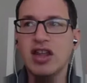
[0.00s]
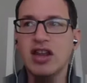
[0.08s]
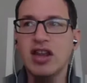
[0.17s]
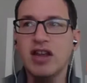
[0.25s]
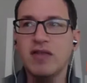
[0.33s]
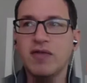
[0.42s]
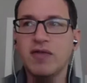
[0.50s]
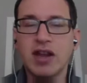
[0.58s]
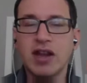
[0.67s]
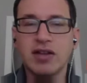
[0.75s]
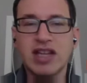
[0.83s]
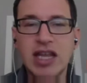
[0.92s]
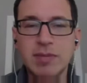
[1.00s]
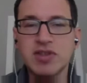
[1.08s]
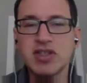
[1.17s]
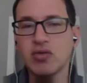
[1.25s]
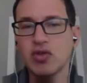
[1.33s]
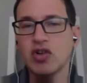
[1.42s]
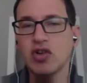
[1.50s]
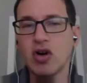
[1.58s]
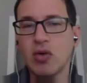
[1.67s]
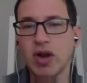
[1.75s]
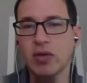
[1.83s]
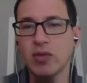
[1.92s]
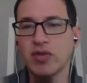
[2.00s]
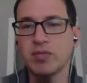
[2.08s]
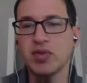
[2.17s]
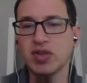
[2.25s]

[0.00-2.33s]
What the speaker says: it keeps you going with